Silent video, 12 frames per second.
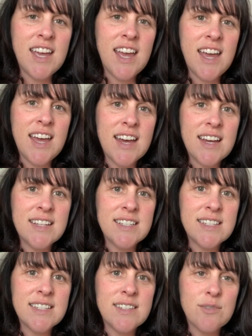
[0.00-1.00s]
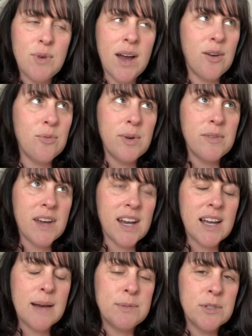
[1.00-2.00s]
and well, we've
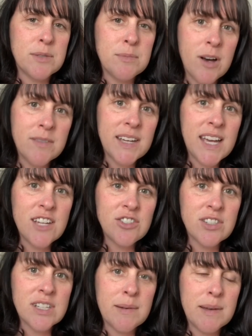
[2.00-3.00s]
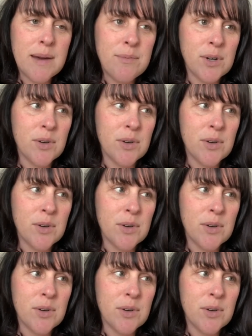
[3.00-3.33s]
got a couple small vacations coming up.